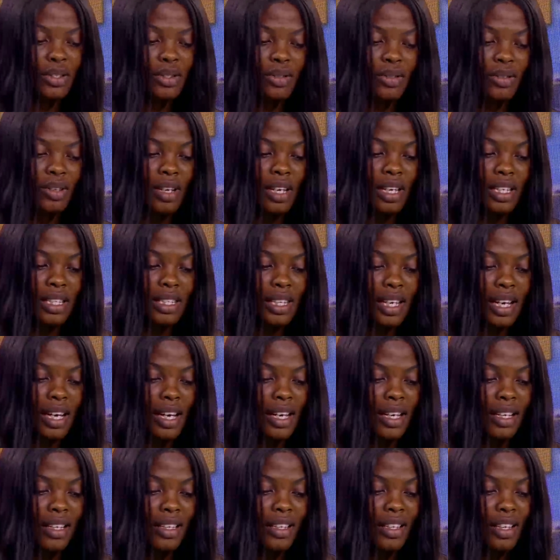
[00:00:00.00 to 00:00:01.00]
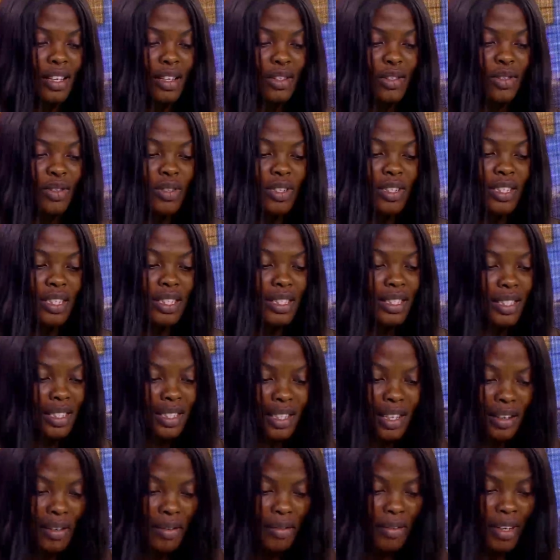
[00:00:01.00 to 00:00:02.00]
to SI. to
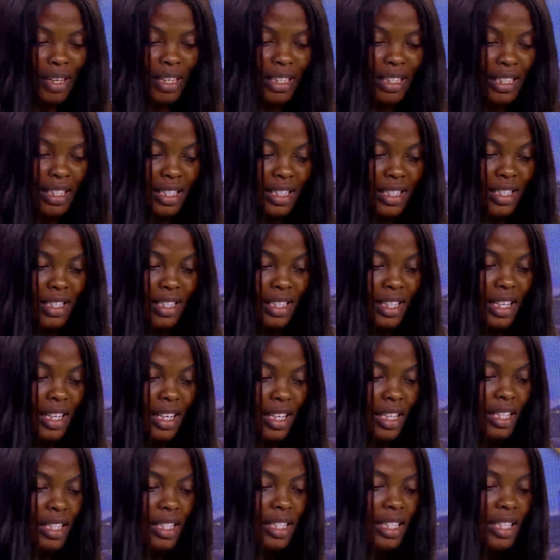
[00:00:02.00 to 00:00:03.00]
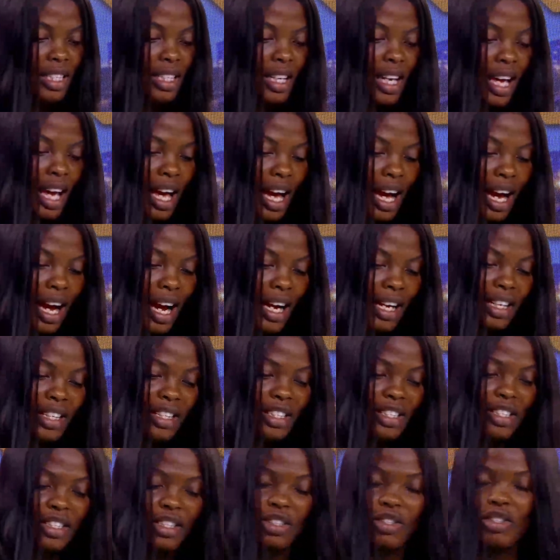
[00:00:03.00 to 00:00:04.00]
several days stay in the
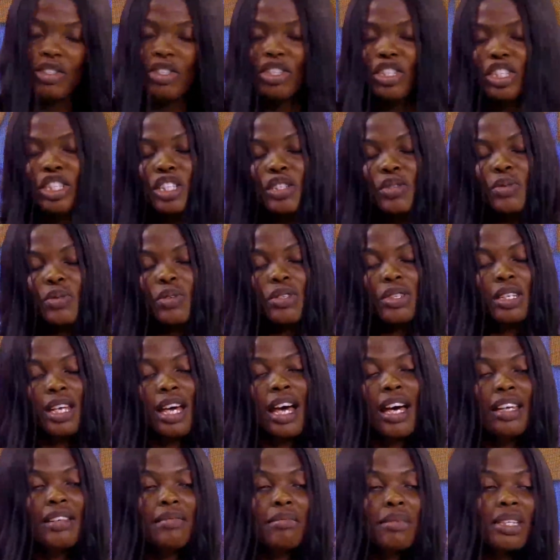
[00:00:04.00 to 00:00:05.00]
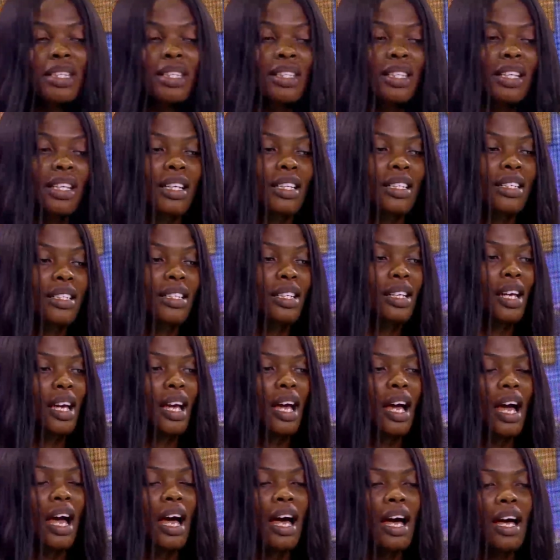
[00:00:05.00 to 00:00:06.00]
ICU. She was admitted
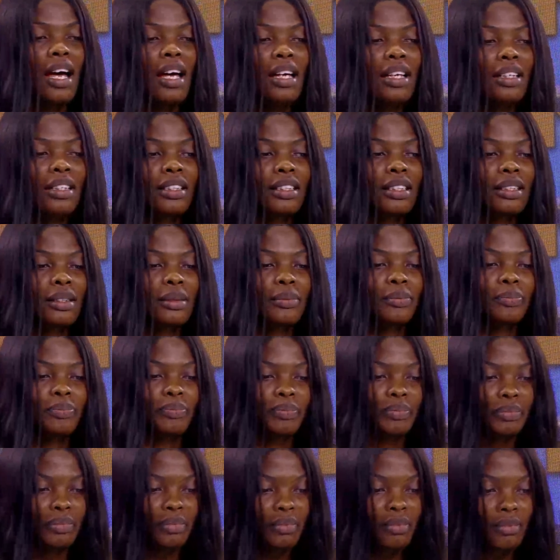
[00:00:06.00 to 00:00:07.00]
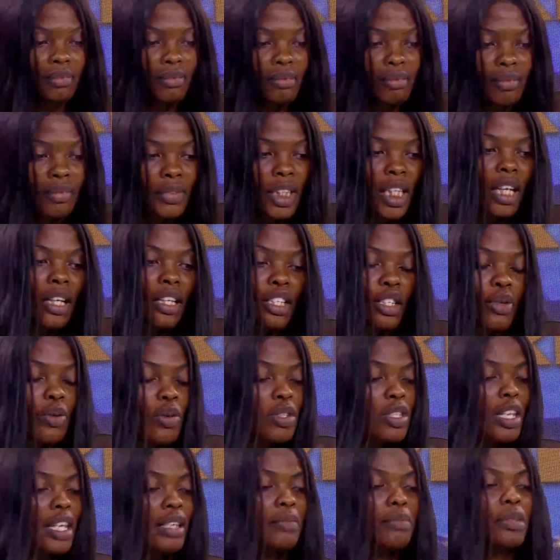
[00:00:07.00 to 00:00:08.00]
and um, and she
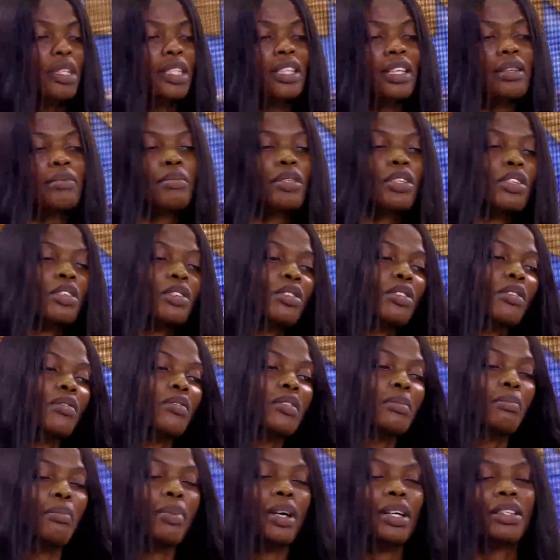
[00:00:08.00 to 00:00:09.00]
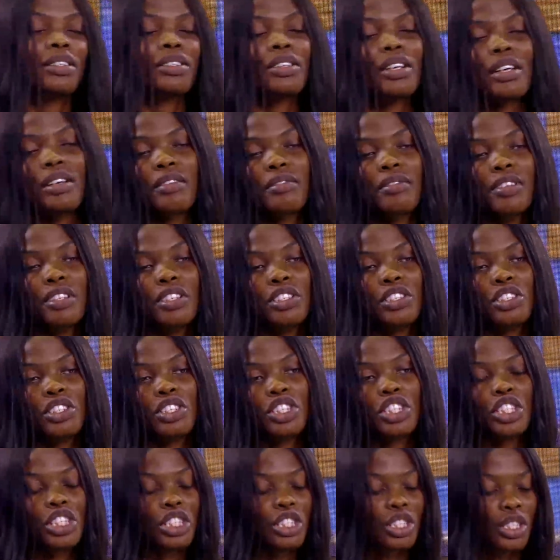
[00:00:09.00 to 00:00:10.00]
was admitted because of the bacterial infection
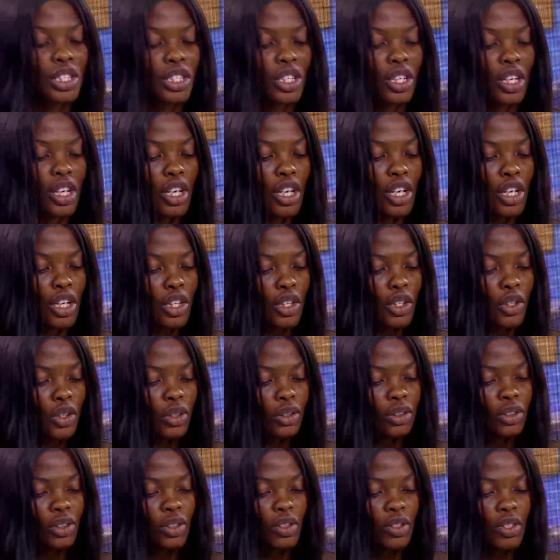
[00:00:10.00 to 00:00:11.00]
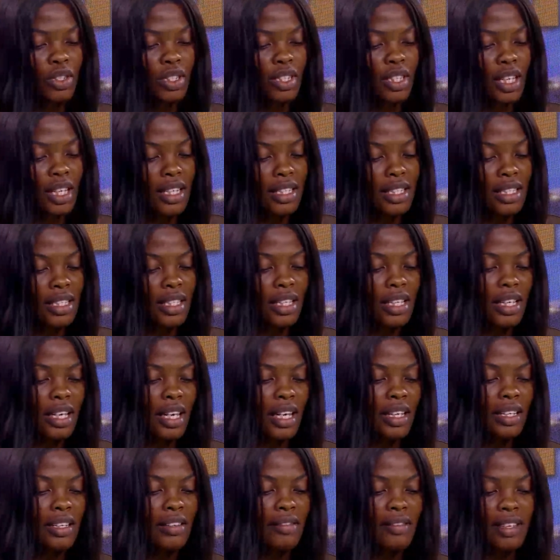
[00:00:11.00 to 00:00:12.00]
she got on Saturday.
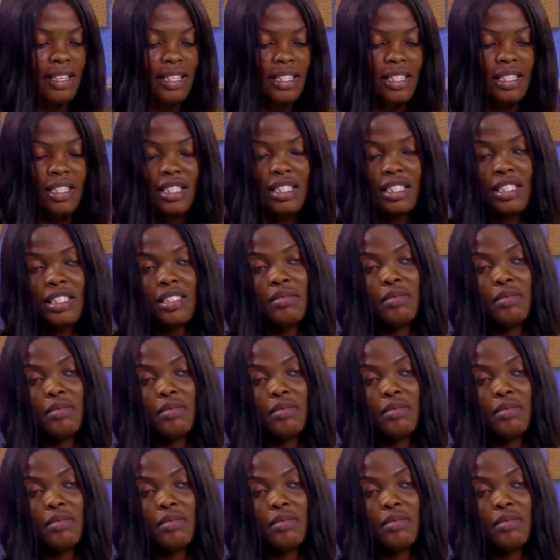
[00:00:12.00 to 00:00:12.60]
And ever since she has